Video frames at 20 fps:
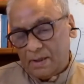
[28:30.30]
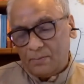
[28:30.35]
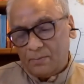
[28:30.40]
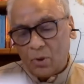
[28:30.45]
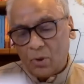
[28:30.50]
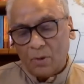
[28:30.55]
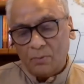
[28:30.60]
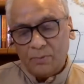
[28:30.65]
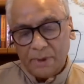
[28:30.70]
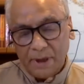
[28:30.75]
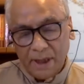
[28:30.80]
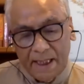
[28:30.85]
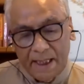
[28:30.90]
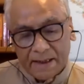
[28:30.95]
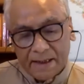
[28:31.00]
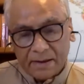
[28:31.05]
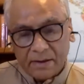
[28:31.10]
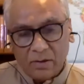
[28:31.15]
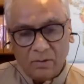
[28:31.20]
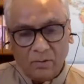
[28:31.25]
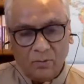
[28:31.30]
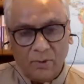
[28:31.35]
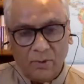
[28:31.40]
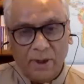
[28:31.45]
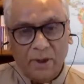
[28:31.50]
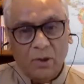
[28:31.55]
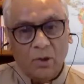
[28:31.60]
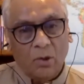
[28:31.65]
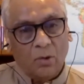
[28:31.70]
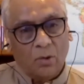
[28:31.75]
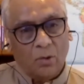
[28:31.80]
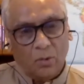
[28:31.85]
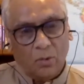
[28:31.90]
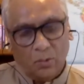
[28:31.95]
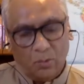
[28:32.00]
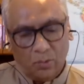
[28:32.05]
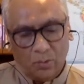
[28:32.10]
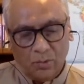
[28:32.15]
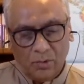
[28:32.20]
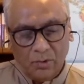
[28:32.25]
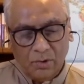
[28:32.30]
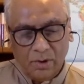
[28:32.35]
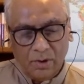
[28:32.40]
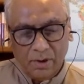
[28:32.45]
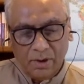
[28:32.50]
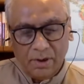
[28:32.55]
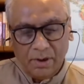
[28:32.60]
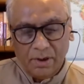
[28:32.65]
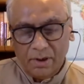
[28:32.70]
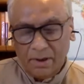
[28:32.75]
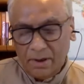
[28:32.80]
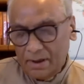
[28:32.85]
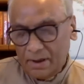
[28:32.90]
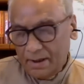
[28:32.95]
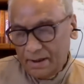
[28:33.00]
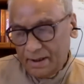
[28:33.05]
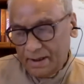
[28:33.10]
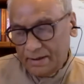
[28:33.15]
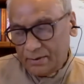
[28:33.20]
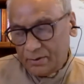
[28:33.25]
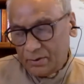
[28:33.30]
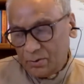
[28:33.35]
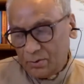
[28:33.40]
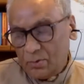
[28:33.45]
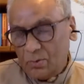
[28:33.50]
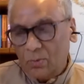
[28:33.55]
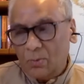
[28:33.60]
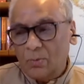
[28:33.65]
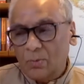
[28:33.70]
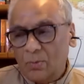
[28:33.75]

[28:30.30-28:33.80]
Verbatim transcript: from these we go to